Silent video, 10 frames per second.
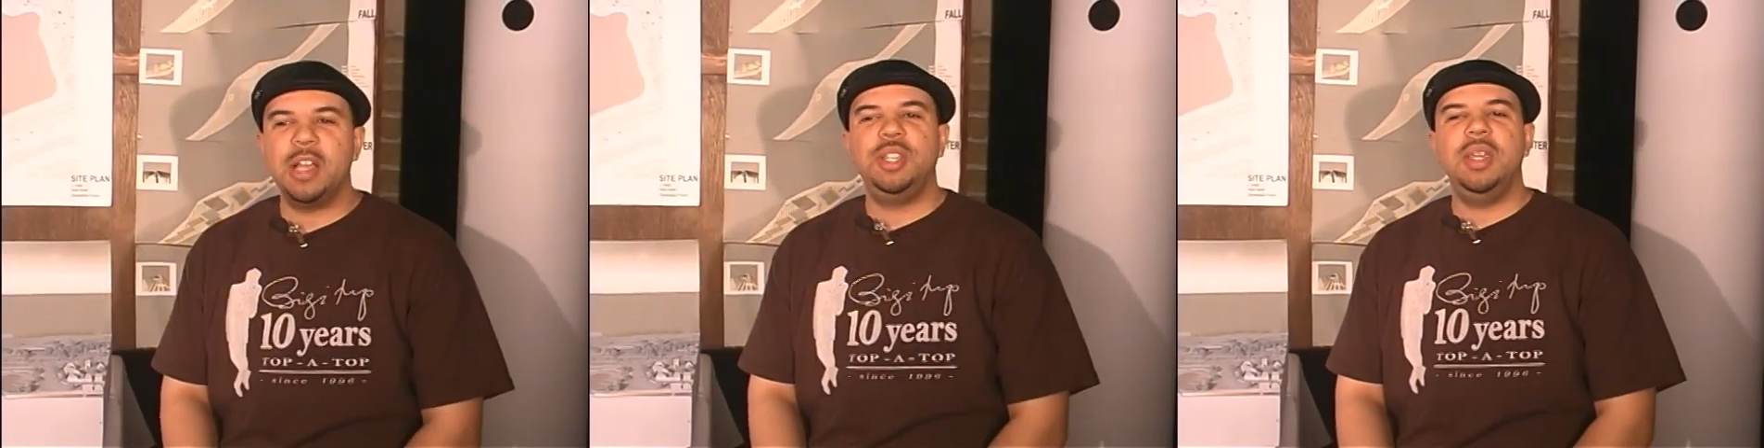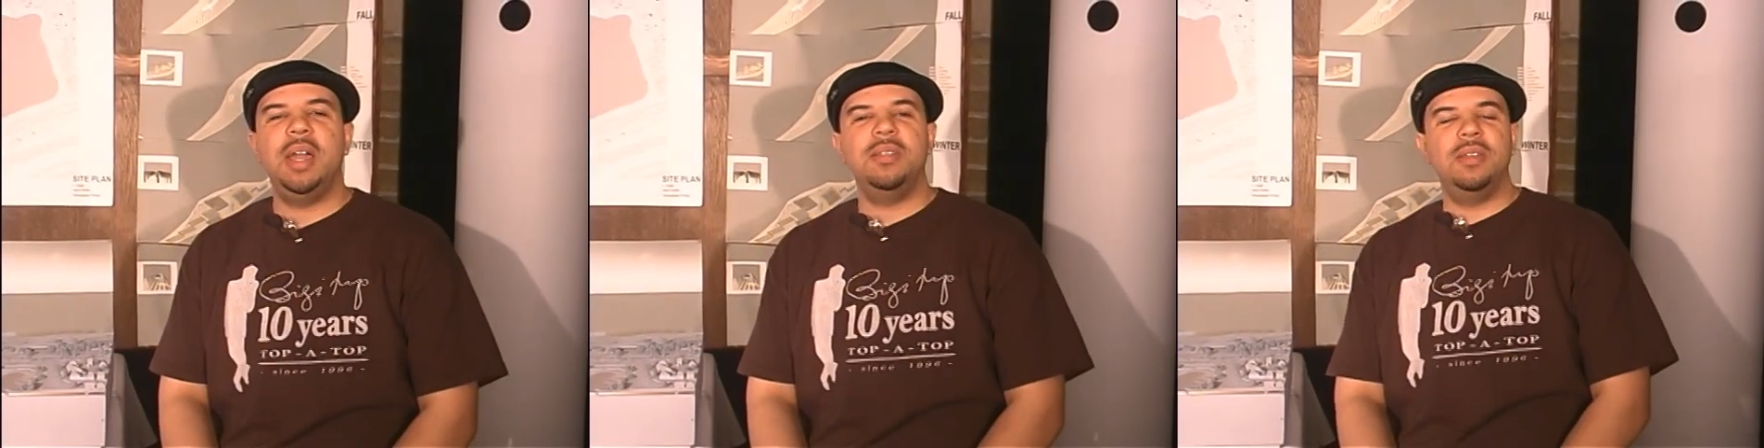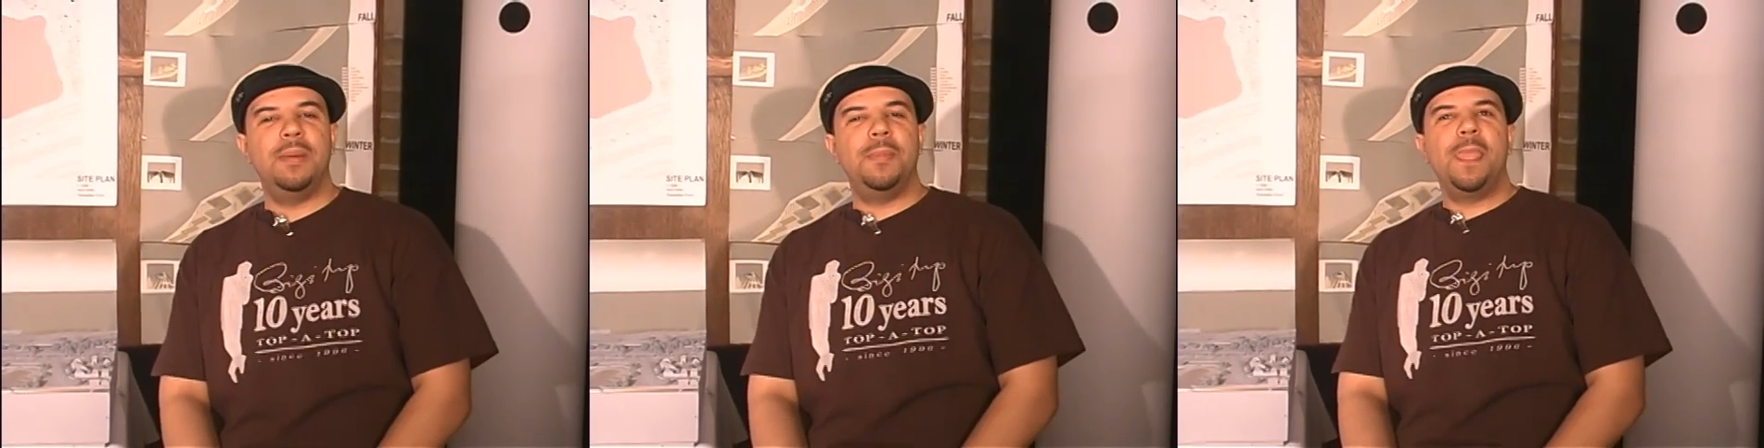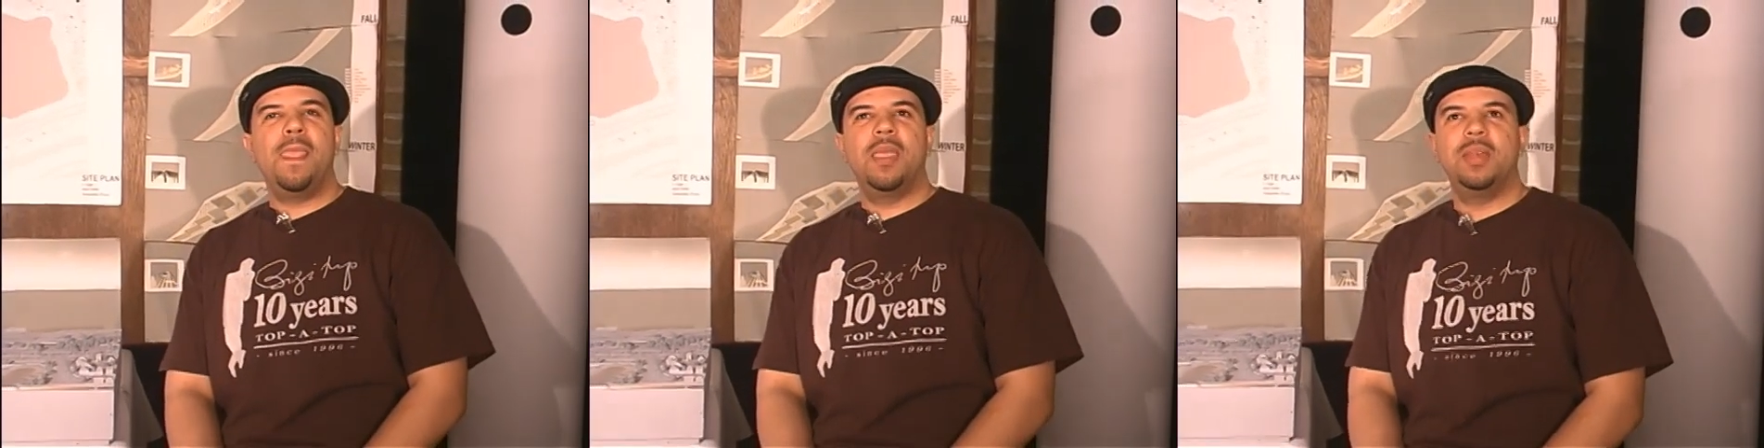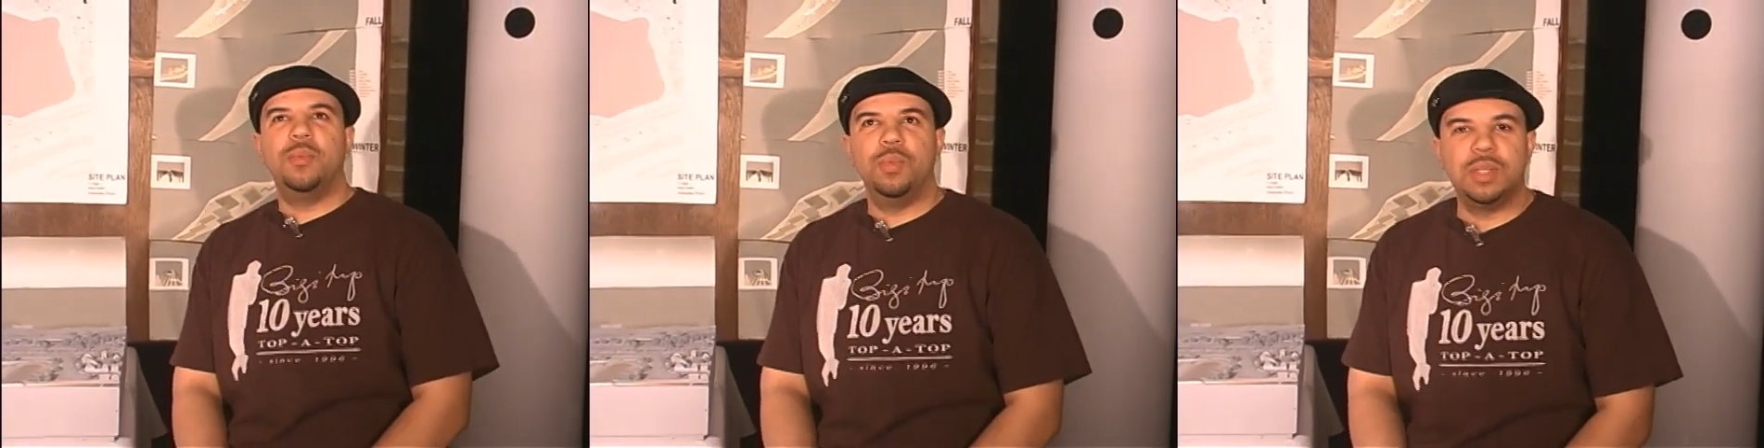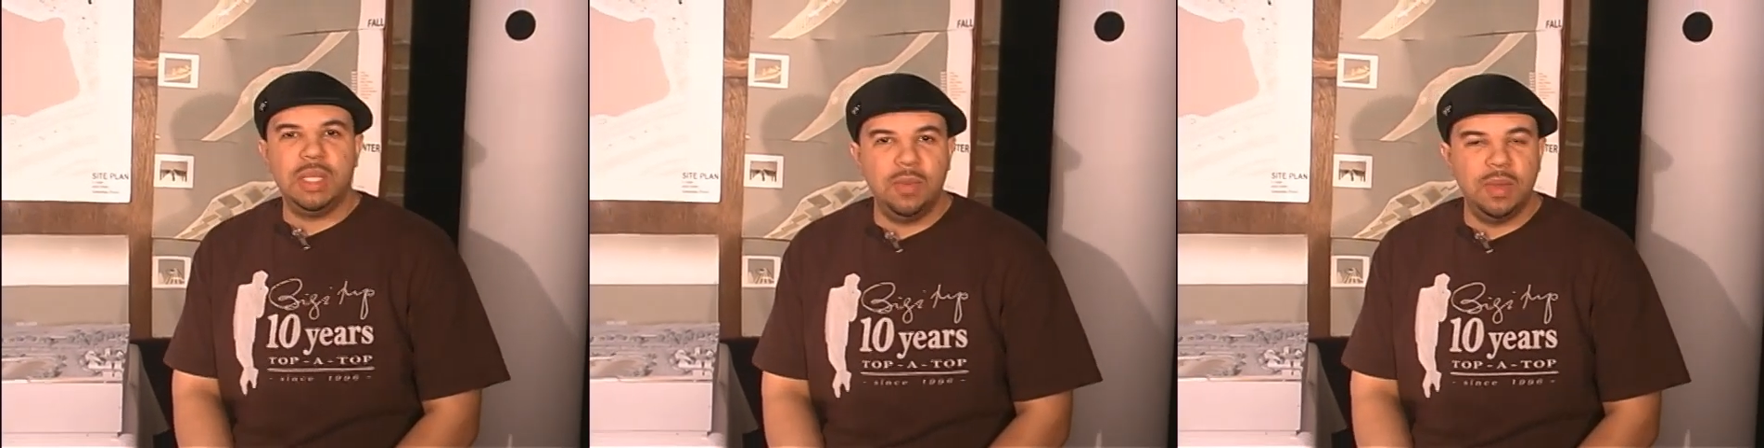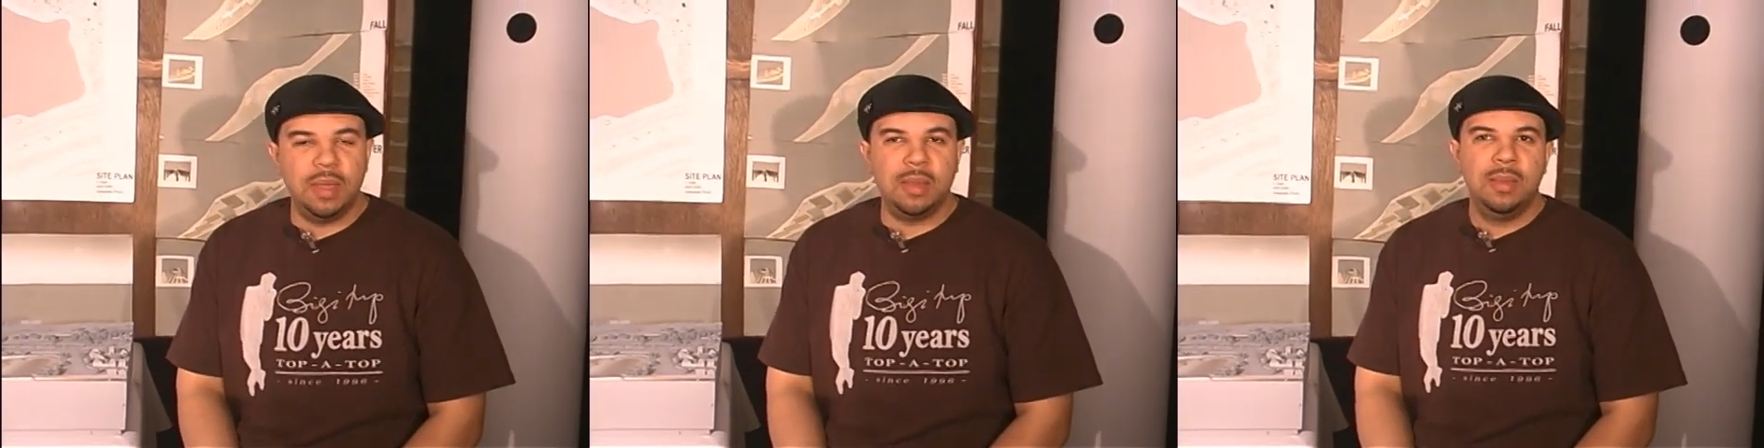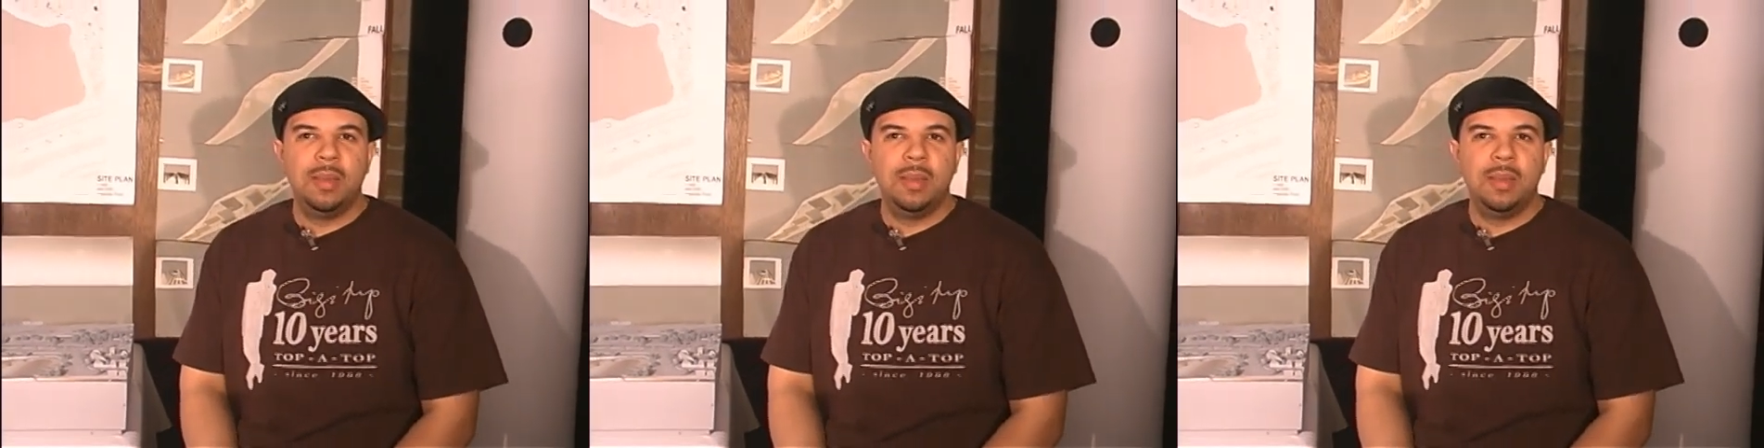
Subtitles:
actually ended up receiving